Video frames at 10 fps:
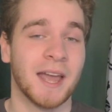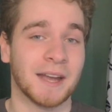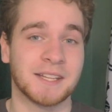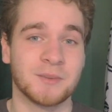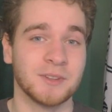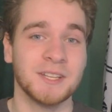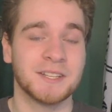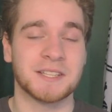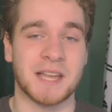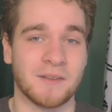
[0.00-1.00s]
and he really
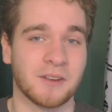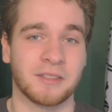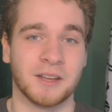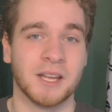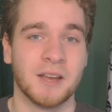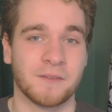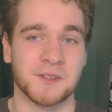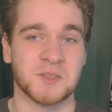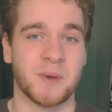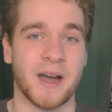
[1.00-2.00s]
does everything for
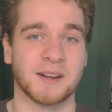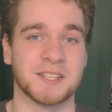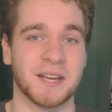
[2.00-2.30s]
this Bayern